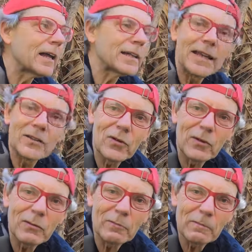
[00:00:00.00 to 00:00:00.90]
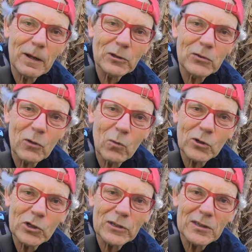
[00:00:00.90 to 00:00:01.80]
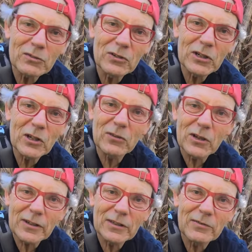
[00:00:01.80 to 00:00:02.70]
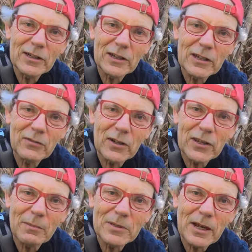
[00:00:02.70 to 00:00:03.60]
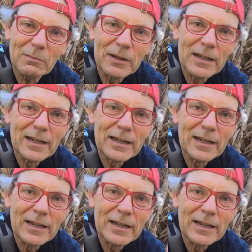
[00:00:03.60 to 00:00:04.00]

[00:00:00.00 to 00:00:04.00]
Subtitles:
Thanks very much for watching this video. If you liked the video, give it a thumbs up.